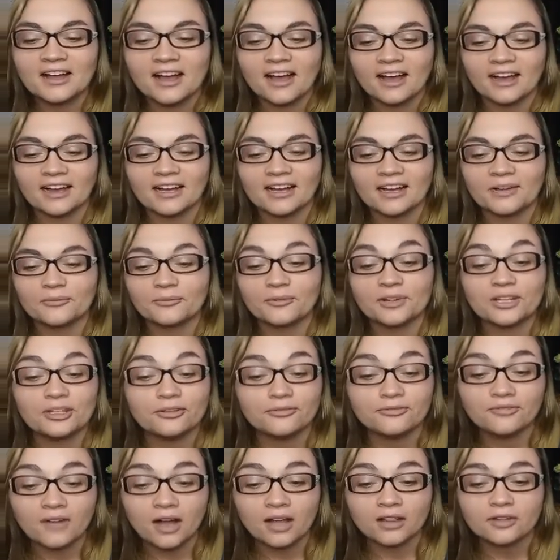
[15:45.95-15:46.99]
When you
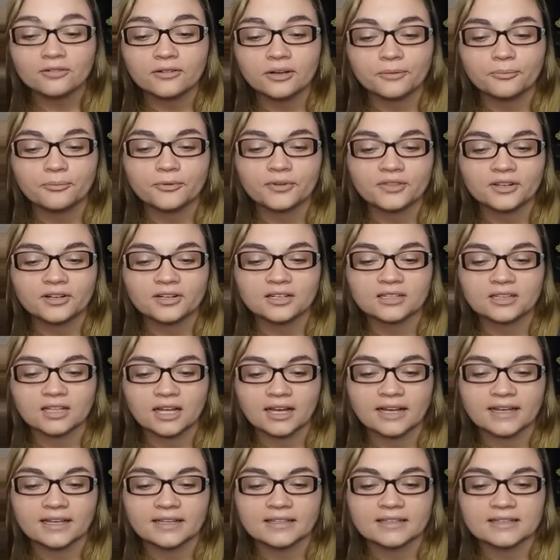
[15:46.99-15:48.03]
follow up with your
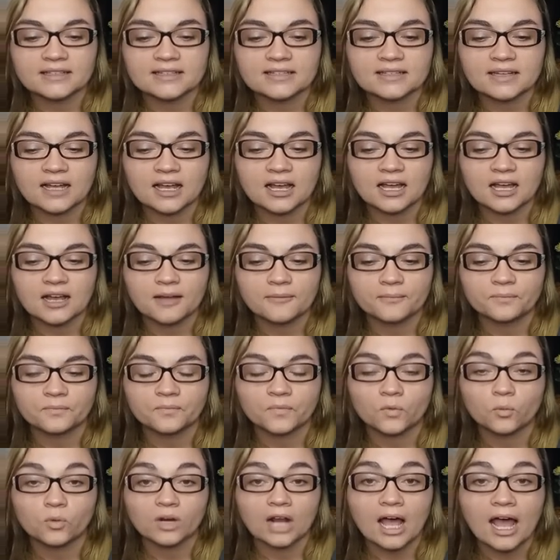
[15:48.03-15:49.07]
clients,
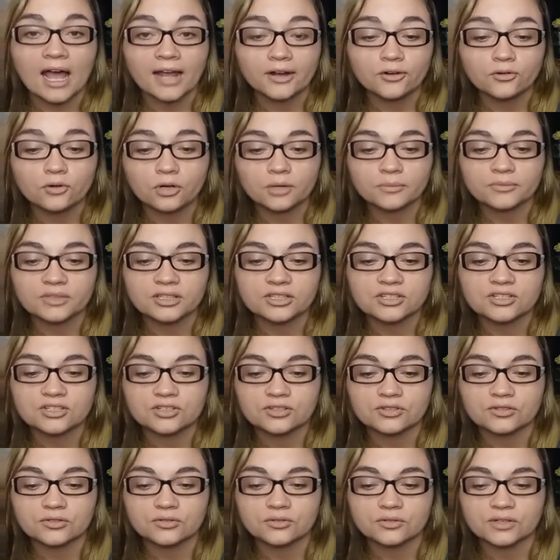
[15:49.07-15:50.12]
what I normally
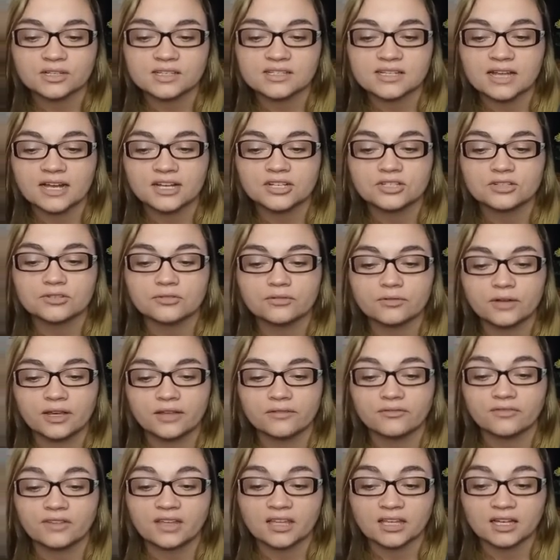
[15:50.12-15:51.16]
do is I do
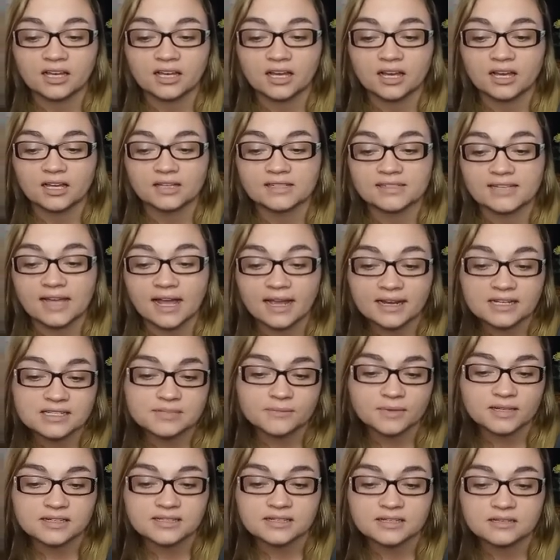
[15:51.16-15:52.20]
it via text
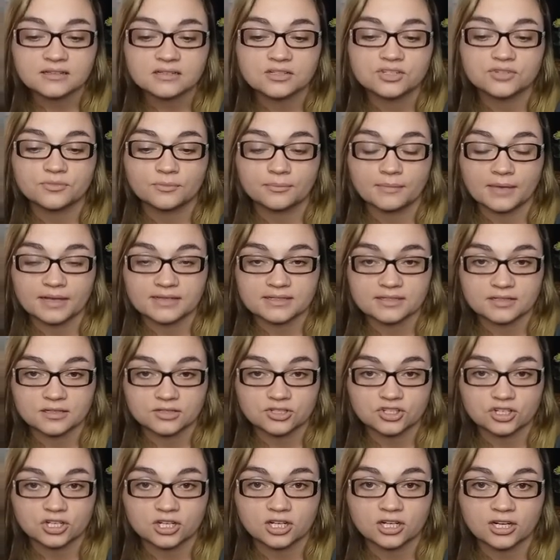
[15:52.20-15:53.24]
message,
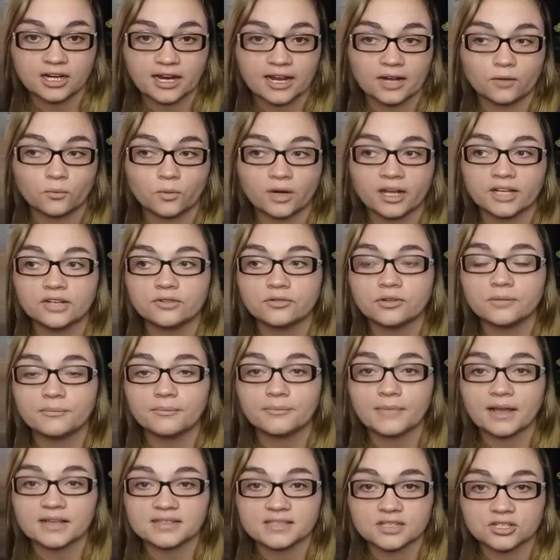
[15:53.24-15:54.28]
messenger, and when I do it
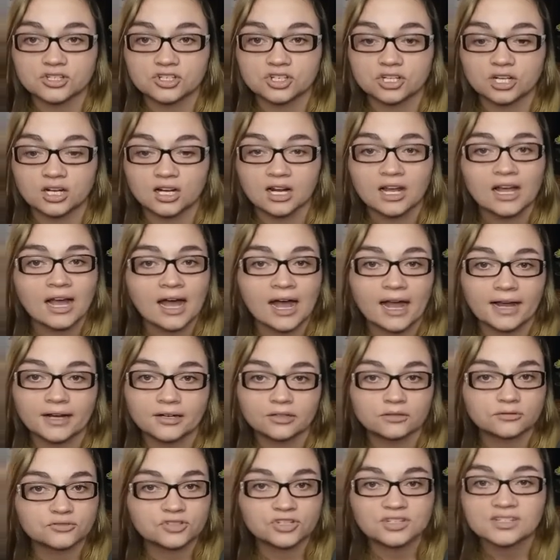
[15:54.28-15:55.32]
messenger, I
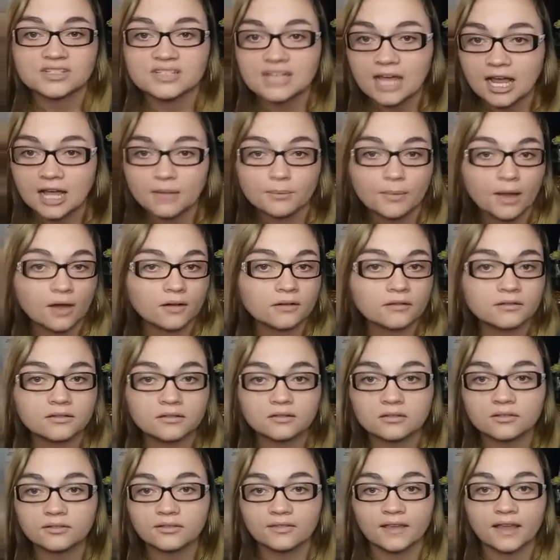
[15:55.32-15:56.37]
don't just type out a
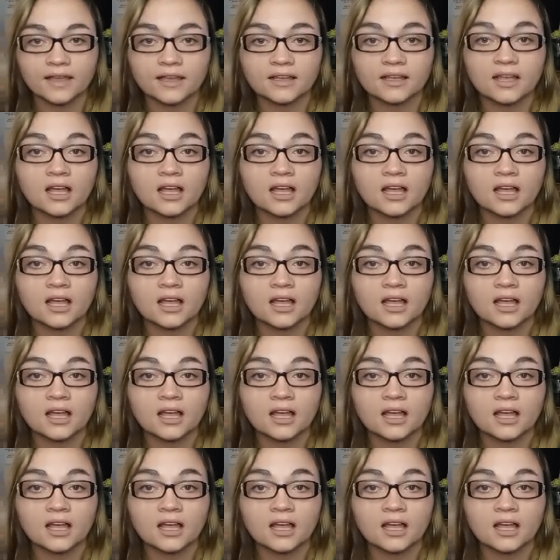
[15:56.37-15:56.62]
little thing.